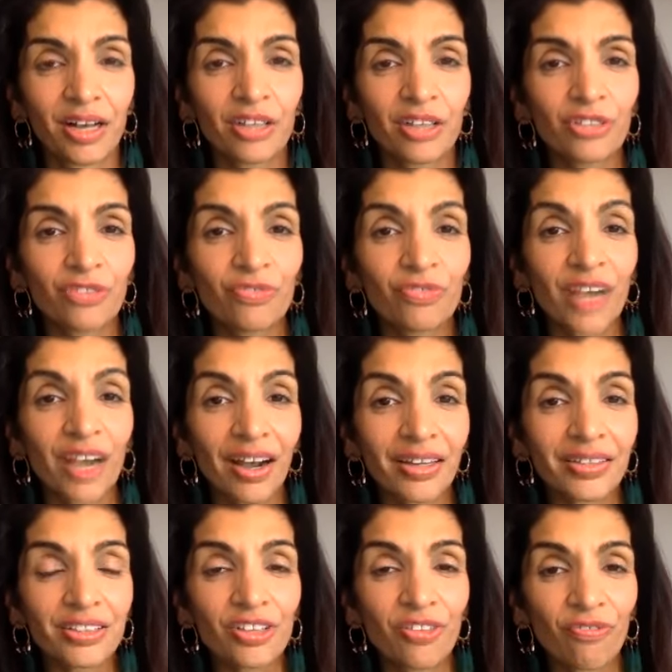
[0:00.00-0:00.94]
you've
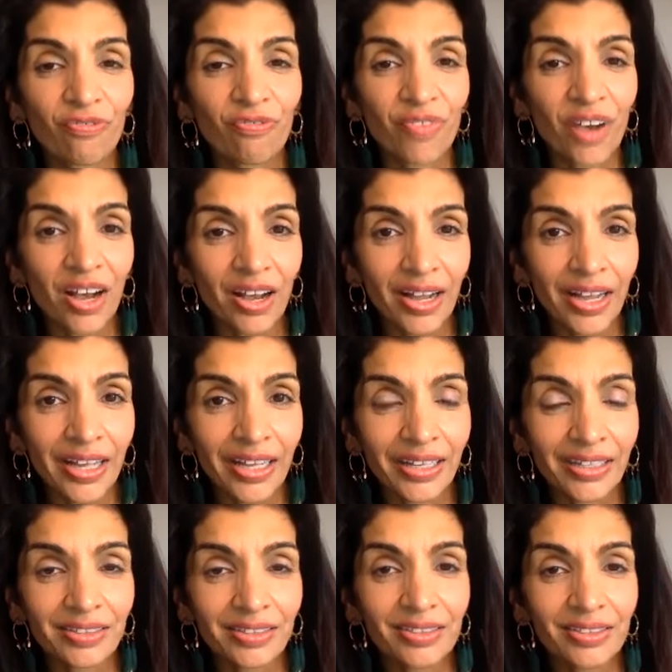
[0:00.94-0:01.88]
got to
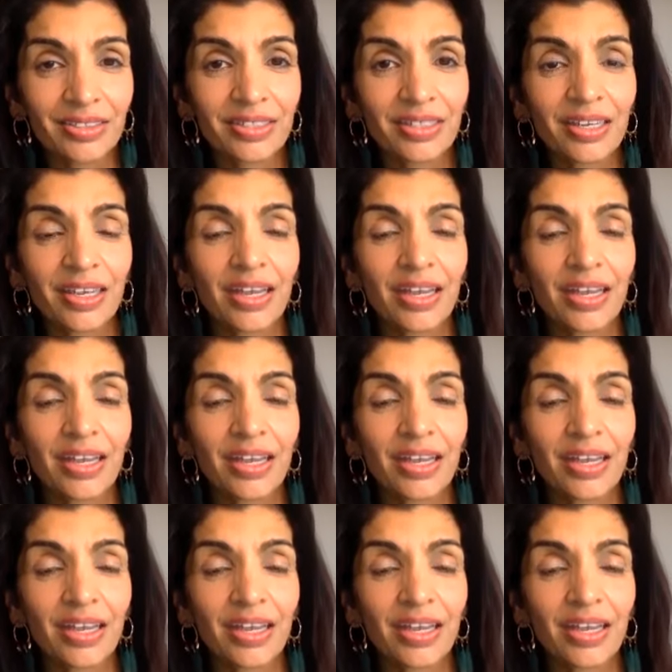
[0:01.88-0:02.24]
find